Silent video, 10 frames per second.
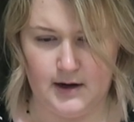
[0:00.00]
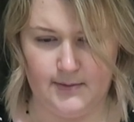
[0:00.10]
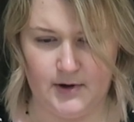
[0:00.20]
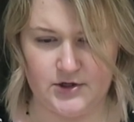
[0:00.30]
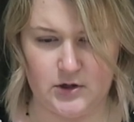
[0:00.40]

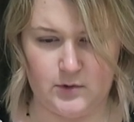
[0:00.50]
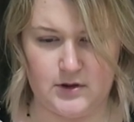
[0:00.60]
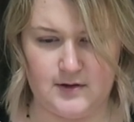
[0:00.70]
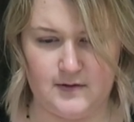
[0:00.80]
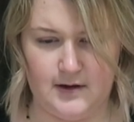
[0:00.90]
I'm not sure
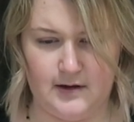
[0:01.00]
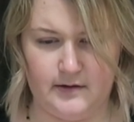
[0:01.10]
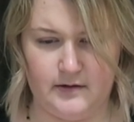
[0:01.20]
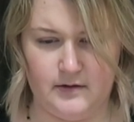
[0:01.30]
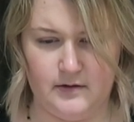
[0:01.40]
what this
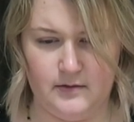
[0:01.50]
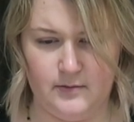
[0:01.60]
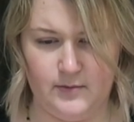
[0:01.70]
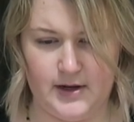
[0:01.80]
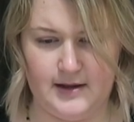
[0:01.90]
is,
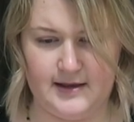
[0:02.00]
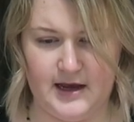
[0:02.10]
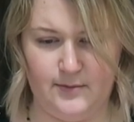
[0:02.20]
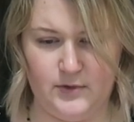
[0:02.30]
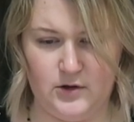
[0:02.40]
but it's
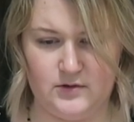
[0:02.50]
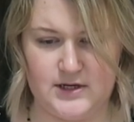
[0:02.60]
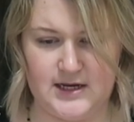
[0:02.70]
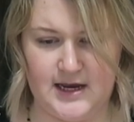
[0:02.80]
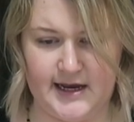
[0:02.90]

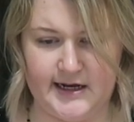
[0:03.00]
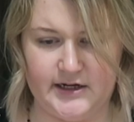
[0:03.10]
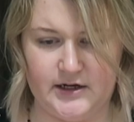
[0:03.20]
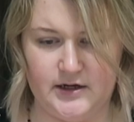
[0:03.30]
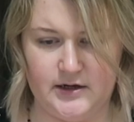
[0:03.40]

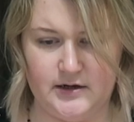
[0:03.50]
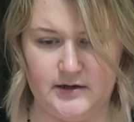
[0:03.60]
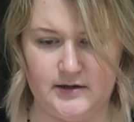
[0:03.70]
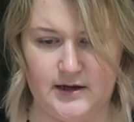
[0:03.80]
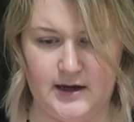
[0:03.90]
MUT8,
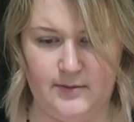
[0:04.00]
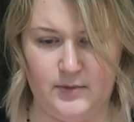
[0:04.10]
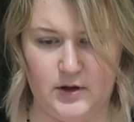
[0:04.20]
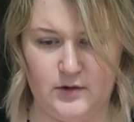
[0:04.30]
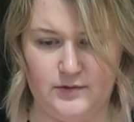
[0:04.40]

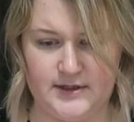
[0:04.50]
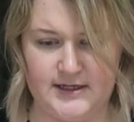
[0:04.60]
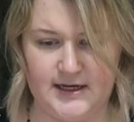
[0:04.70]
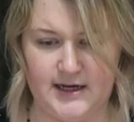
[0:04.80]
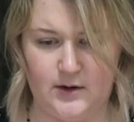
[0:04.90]

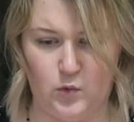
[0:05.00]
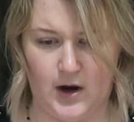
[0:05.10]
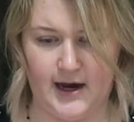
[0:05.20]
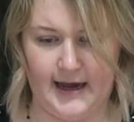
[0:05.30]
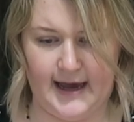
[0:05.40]

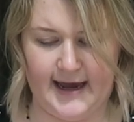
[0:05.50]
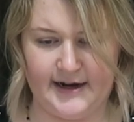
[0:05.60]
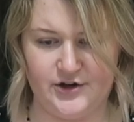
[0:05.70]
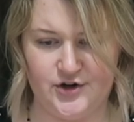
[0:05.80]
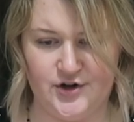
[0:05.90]

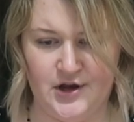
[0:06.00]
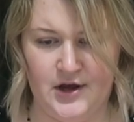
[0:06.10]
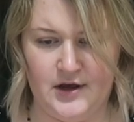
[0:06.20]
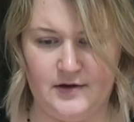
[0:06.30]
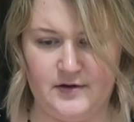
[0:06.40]
MUTYH,
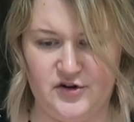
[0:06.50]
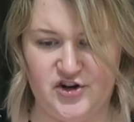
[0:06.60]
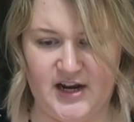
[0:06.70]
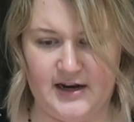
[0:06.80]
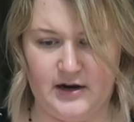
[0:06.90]

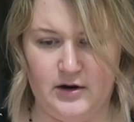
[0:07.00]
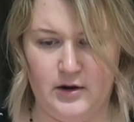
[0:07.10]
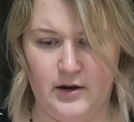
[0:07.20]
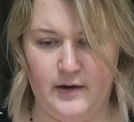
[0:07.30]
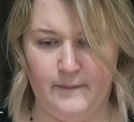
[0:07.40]
Associated
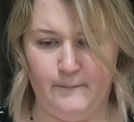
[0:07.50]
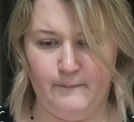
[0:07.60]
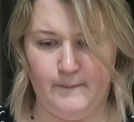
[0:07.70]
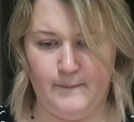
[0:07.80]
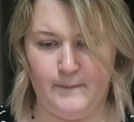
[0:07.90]

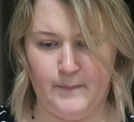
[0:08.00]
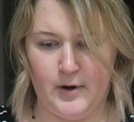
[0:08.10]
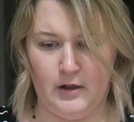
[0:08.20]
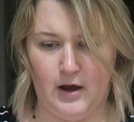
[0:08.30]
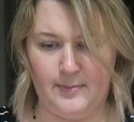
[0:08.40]

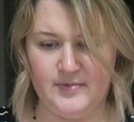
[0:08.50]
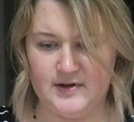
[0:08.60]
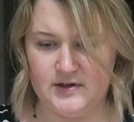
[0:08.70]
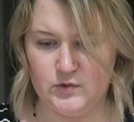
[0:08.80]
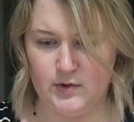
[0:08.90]

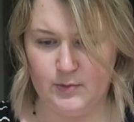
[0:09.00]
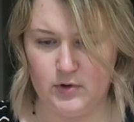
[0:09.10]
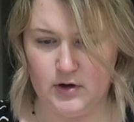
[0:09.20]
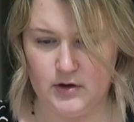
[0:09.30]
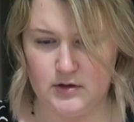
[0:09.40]
Polypsis
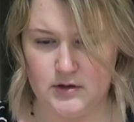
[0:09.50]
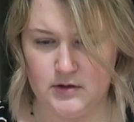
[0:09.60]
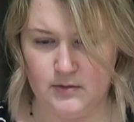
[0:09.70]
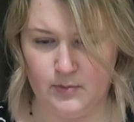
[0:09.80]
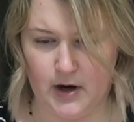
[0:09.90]
Report?
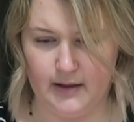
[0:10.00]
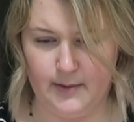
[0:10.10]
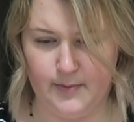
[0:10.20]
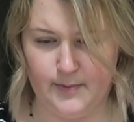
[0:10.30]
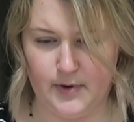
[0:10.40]

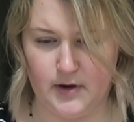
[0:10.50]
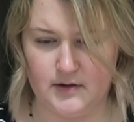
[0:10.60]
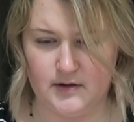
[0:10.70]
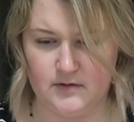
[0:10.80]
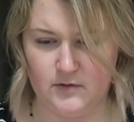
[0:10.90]

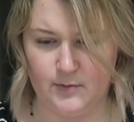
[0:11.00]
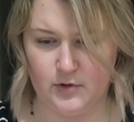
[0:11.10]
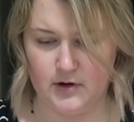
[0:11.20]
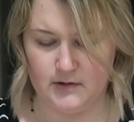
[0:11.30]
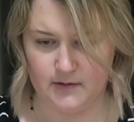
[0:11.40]
Polypsis
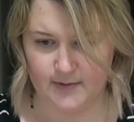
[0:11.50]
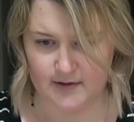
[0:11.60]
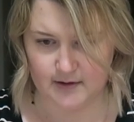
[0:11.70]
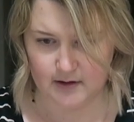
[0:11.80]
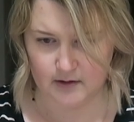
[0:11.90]
Report? Let me
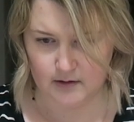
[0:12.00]
see.